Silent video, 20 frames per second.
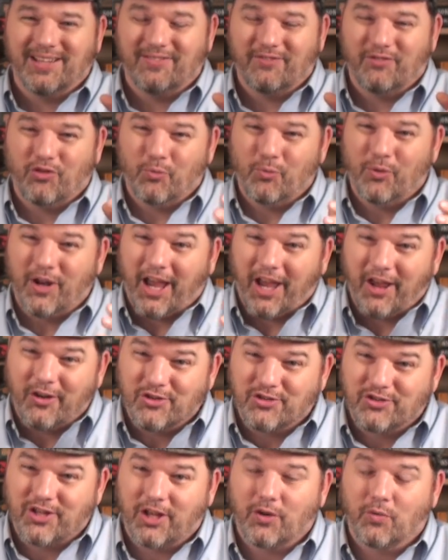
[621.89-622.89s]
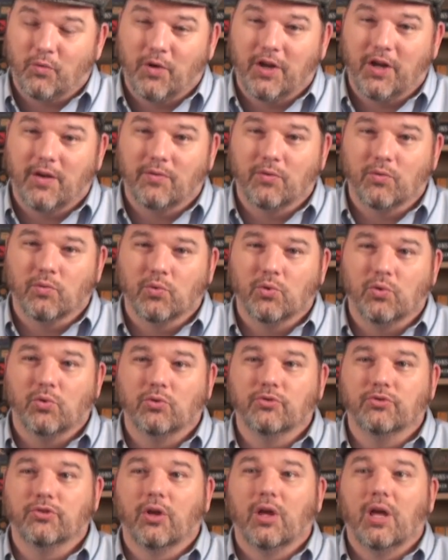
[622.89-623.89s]
from what I understand the reading of the
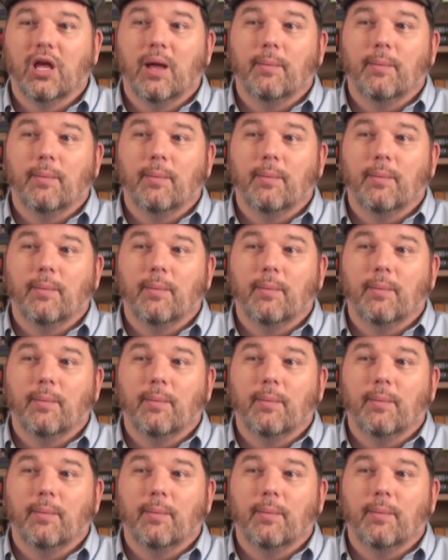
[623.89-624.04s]
rules.